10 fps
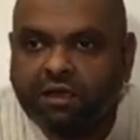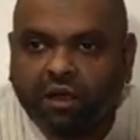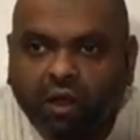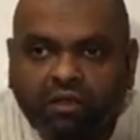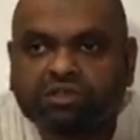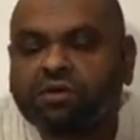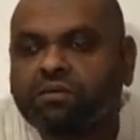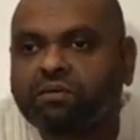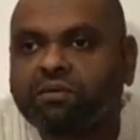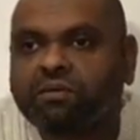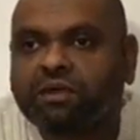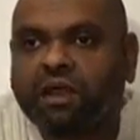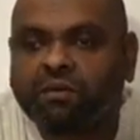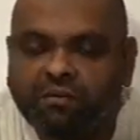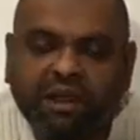Also, you
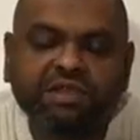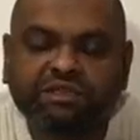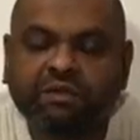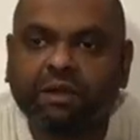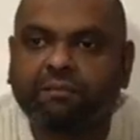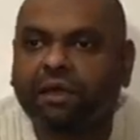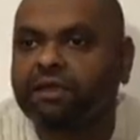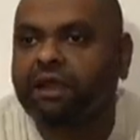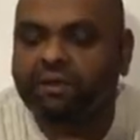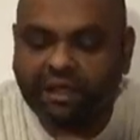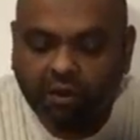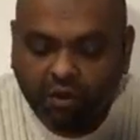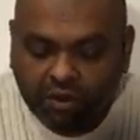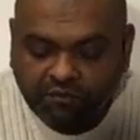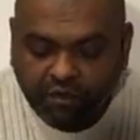know, please remember, you know, in
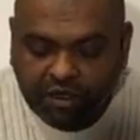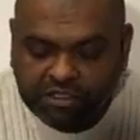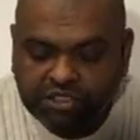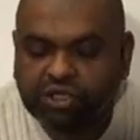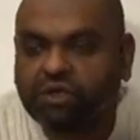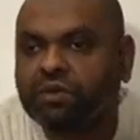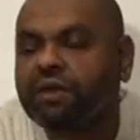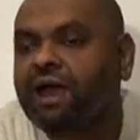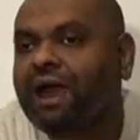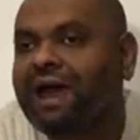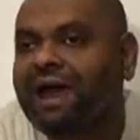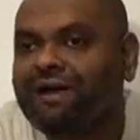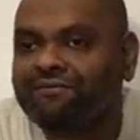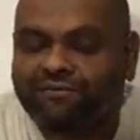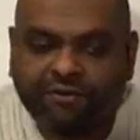order for us to
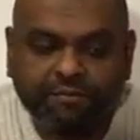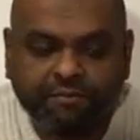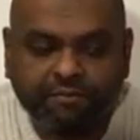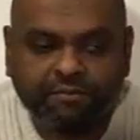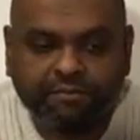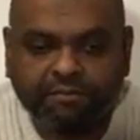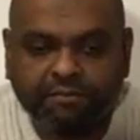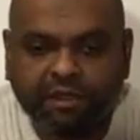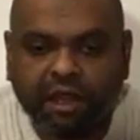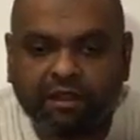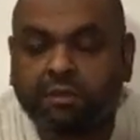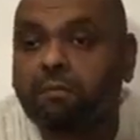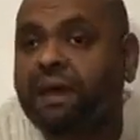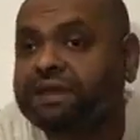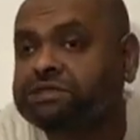have, you know, the
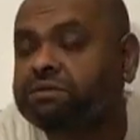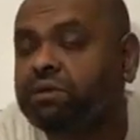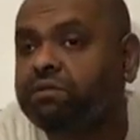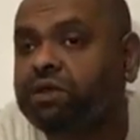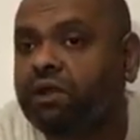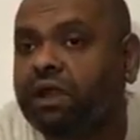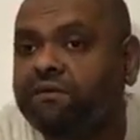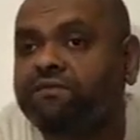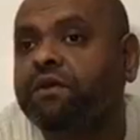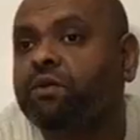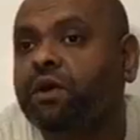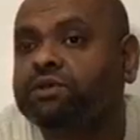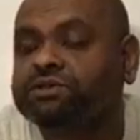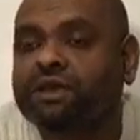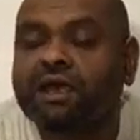maximum, you know, like
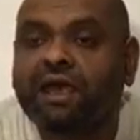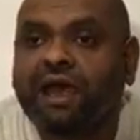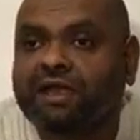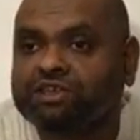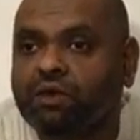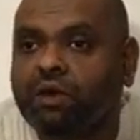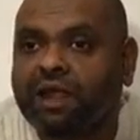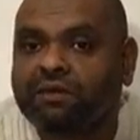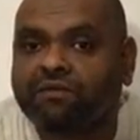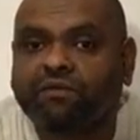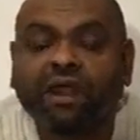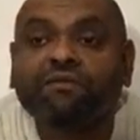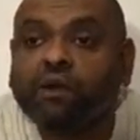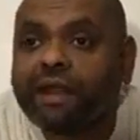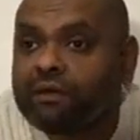viewers and so on, and for
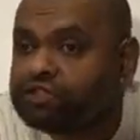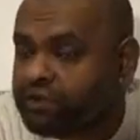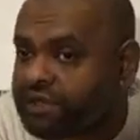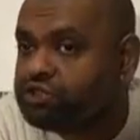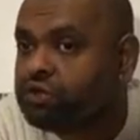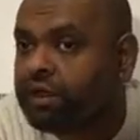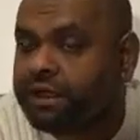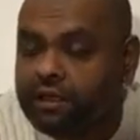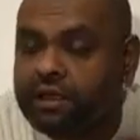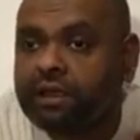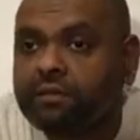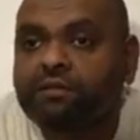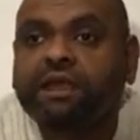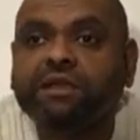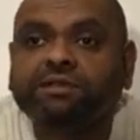everyone else to enjoy,
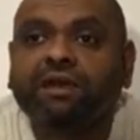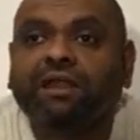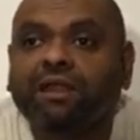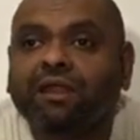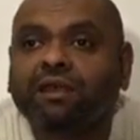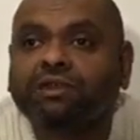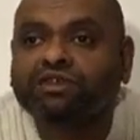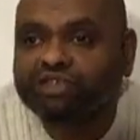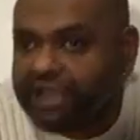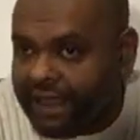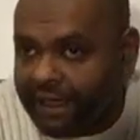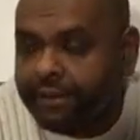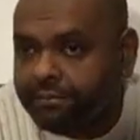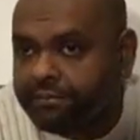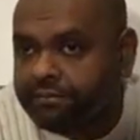please share
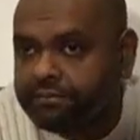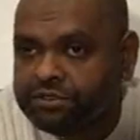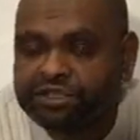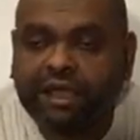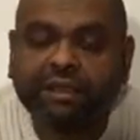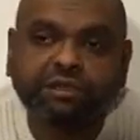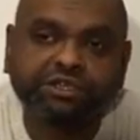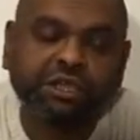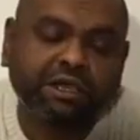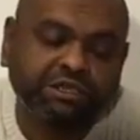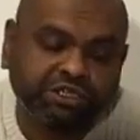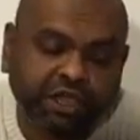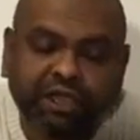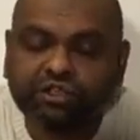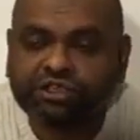
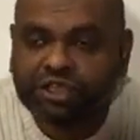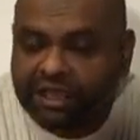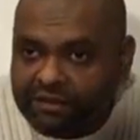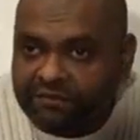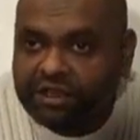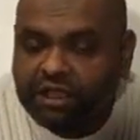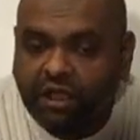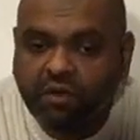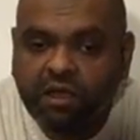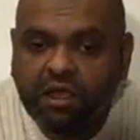the video.